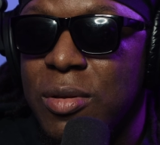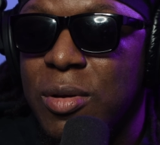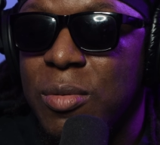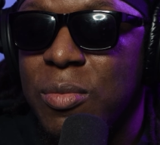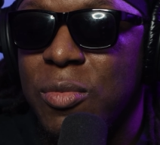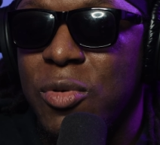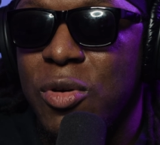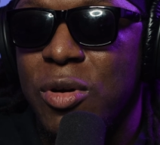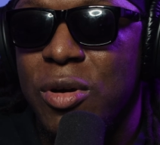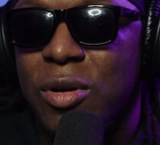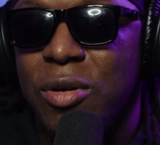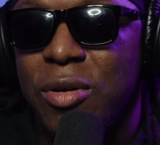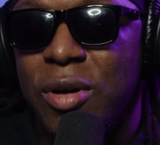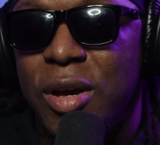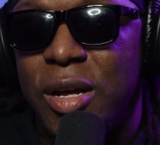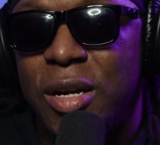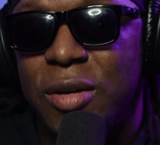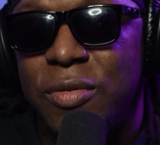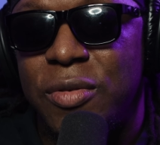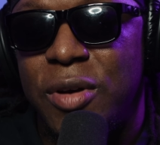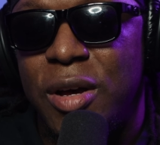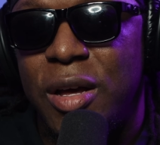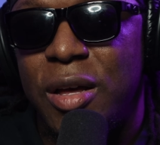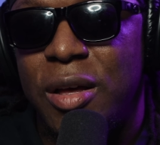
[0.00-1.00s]
the more
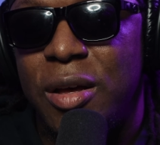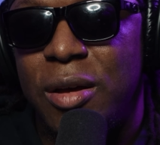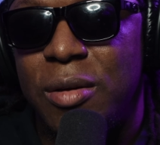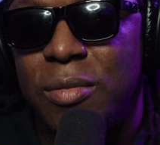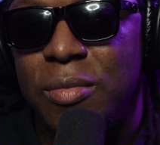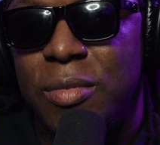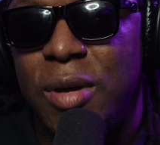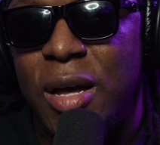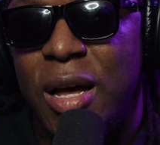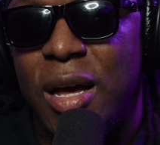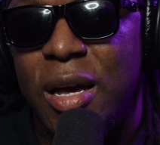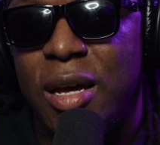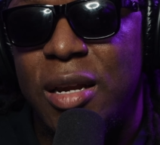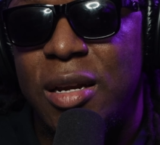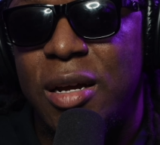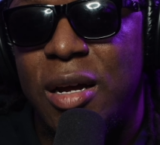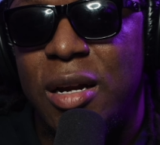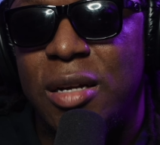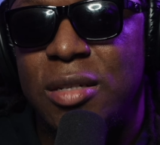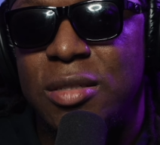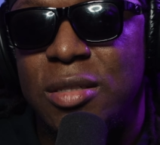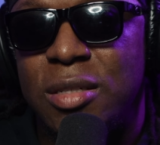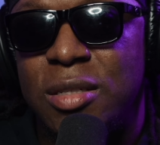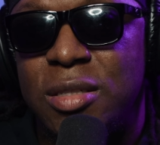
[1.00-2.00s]
creative I am, I can
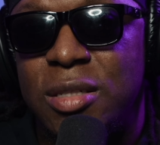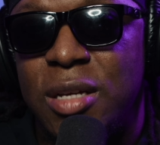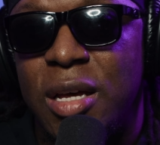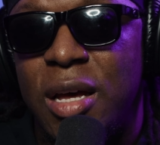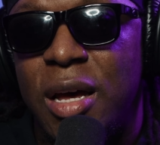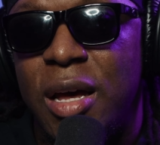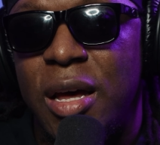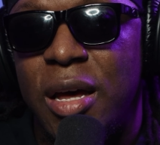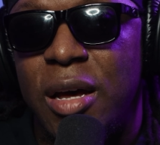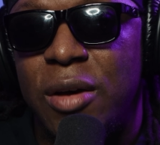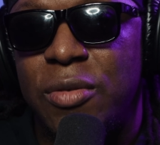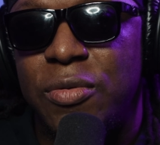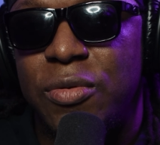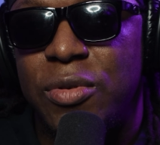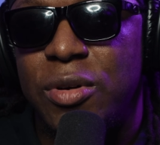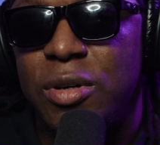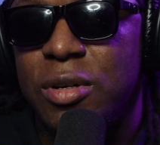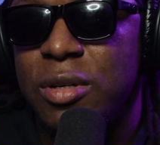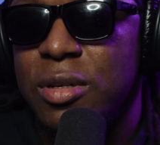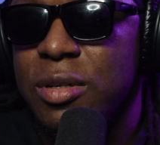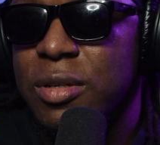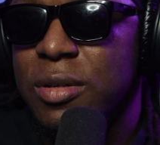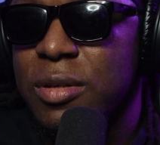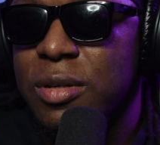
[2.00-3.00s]
honestly say I have
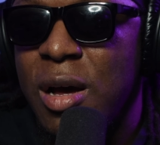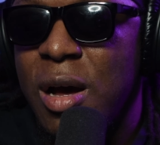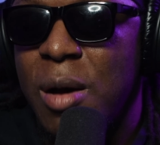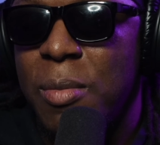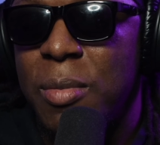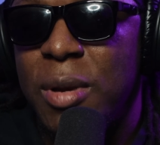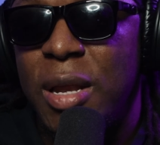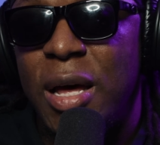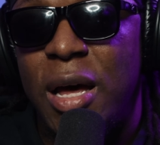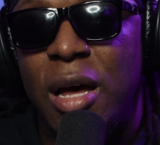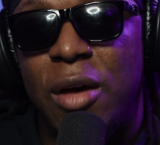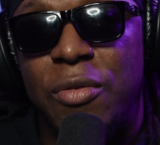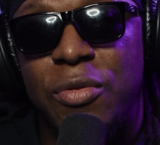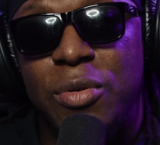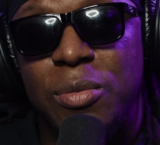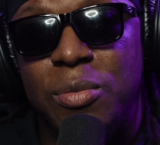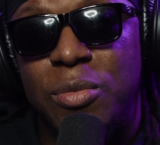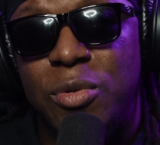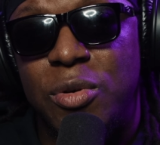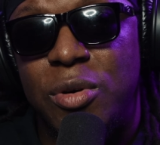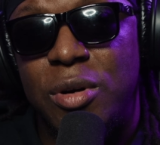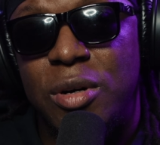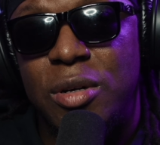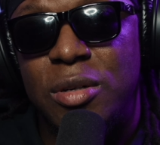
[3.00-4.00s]
fun. I'm laughing
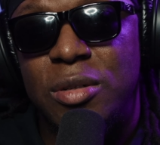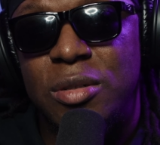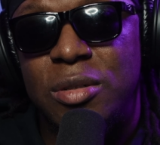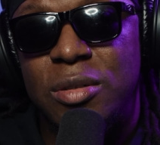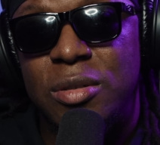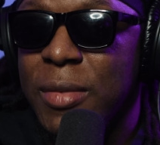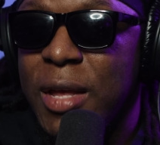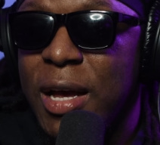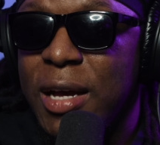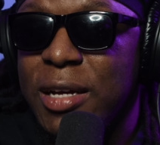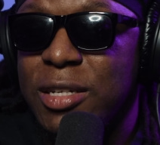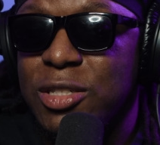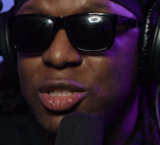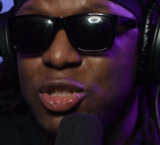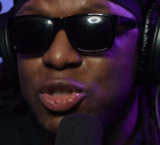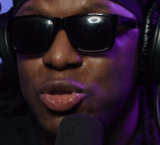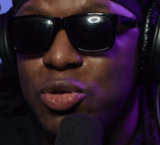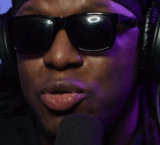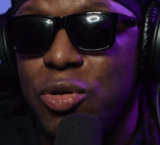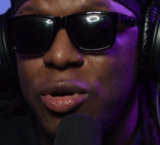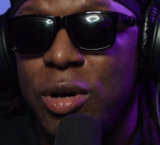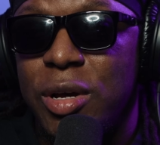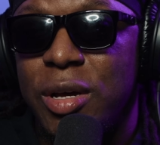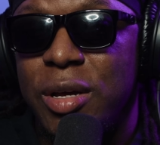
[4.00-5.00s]
more. I
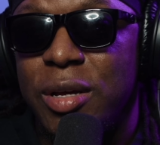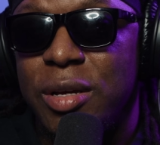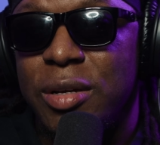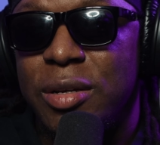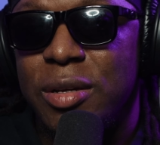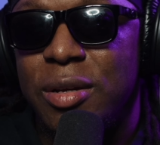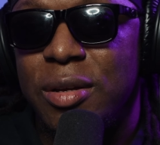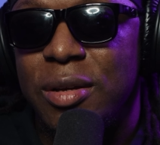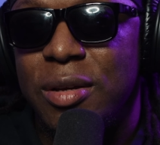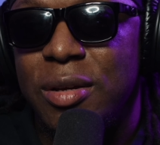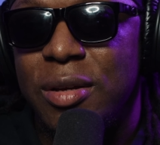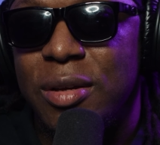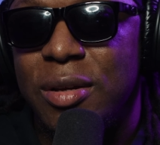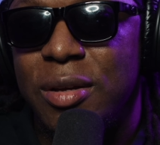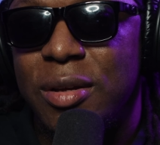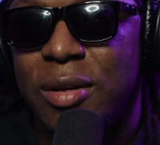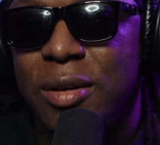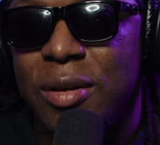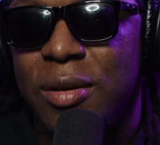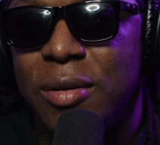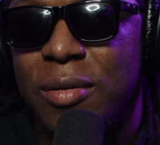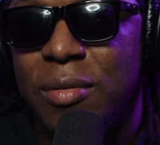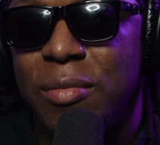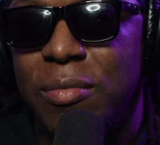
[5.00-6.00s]
enjoy
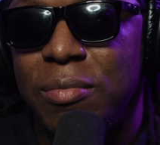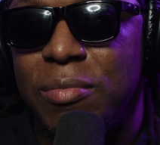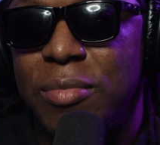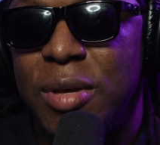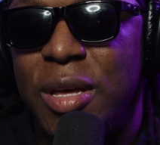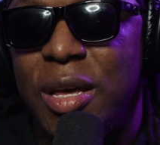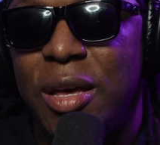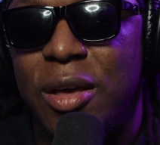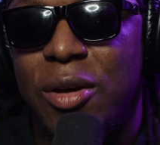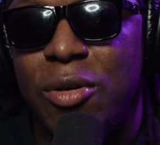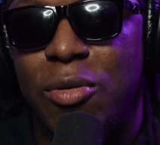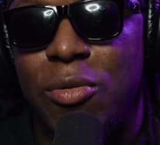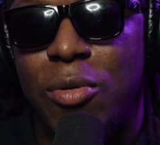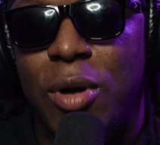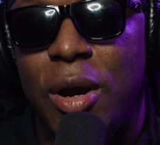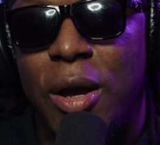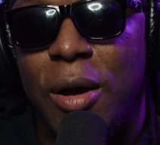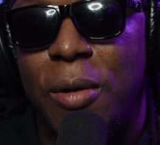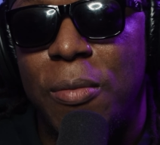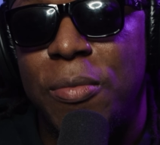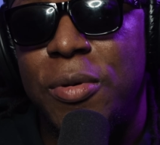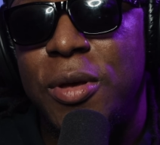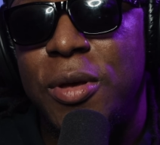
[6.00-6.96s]
being around